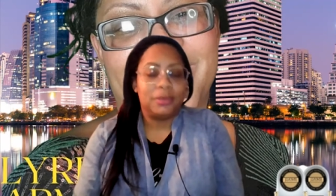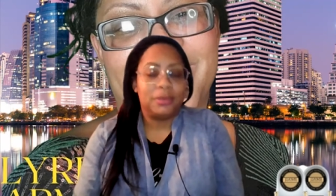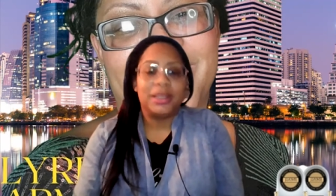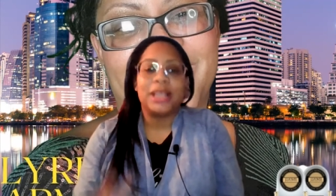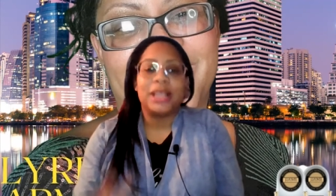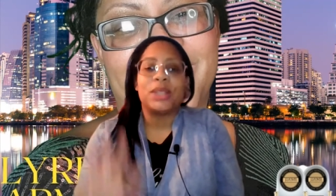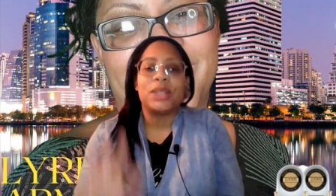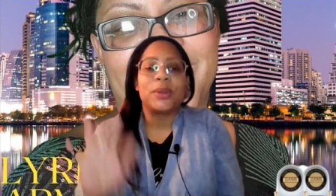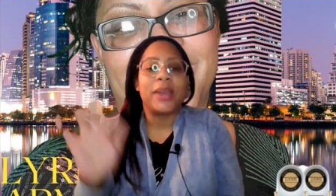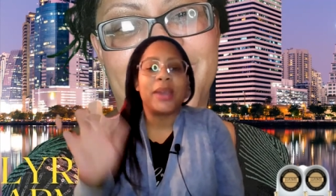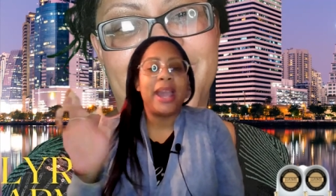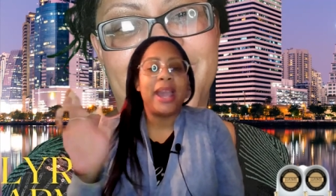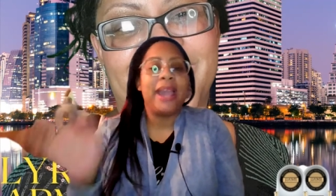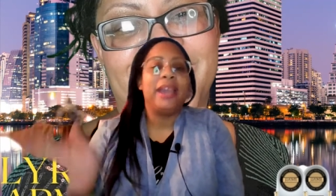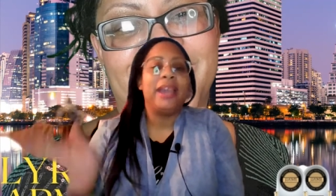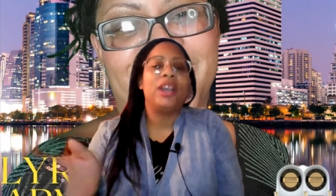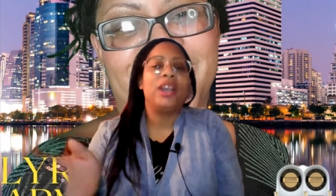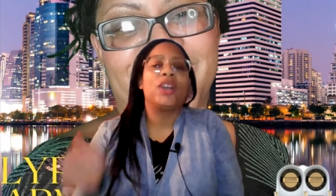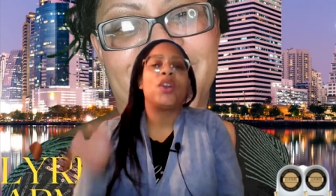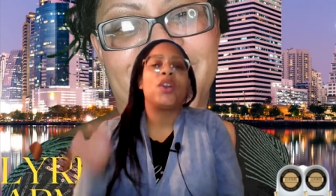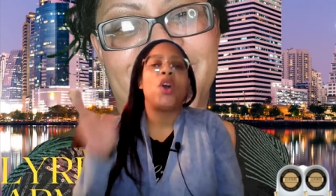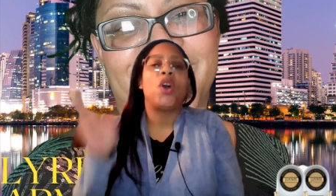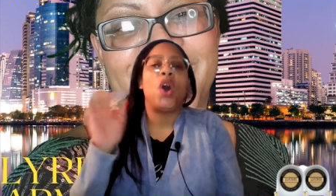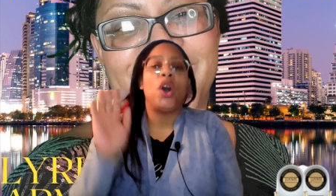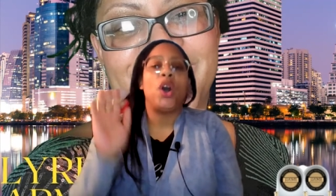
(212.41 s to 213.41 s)
That's okay.
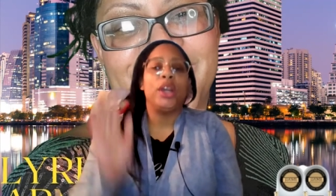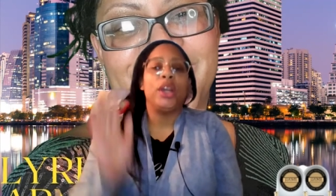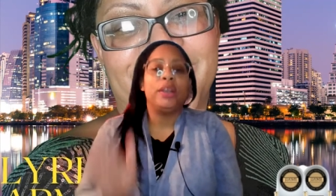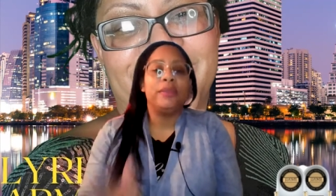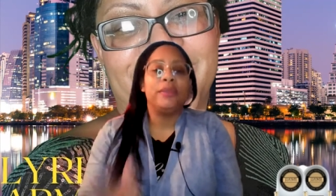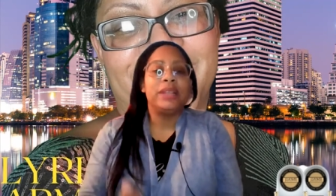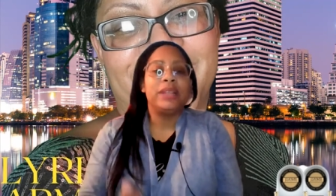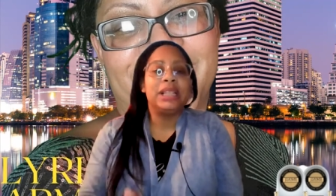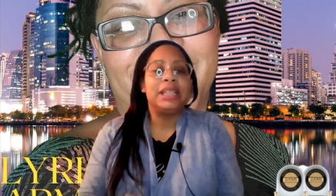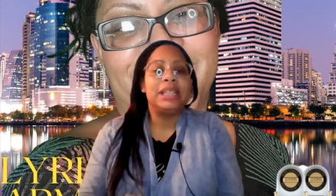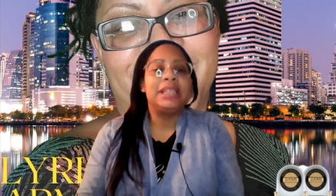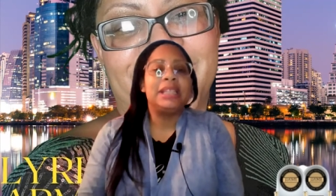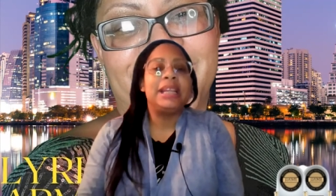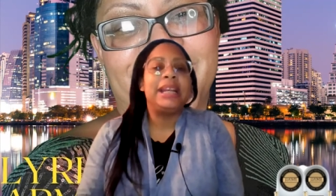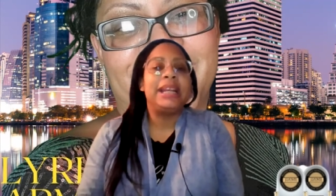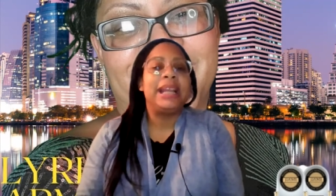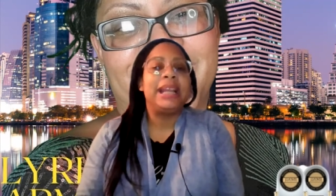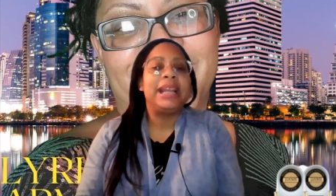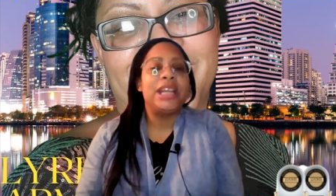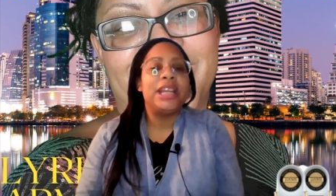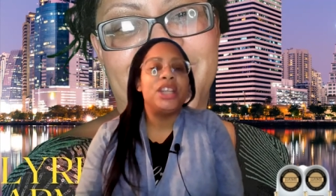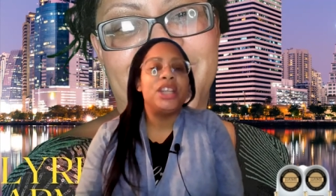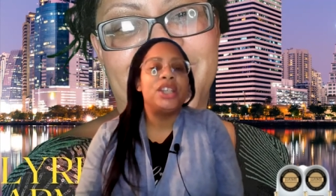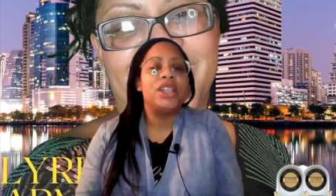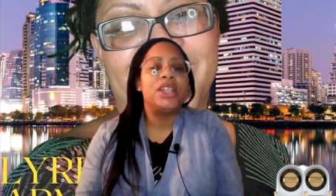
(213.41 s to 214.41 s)
Call your real estate
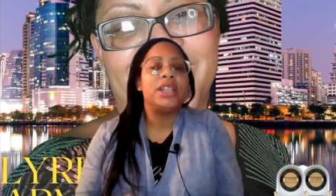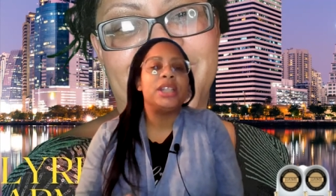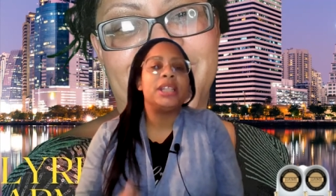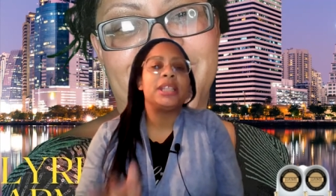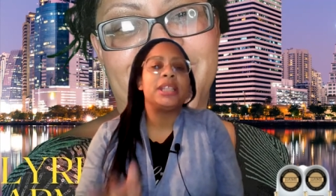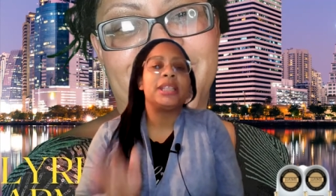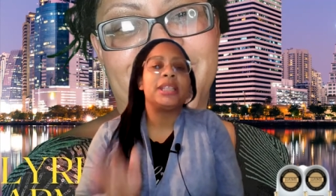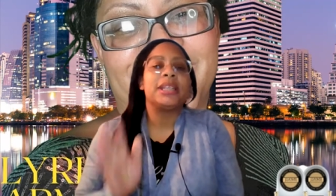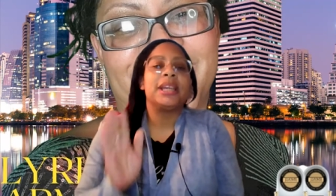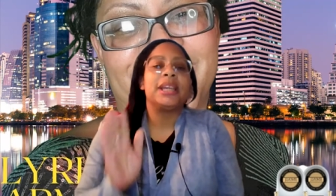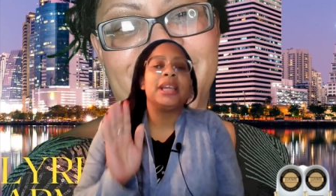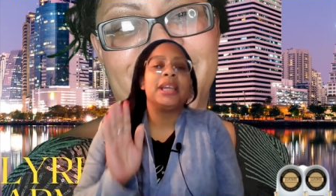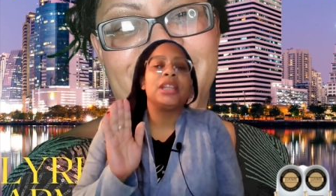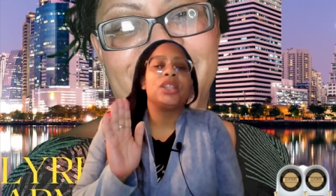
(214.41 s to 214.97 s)
agent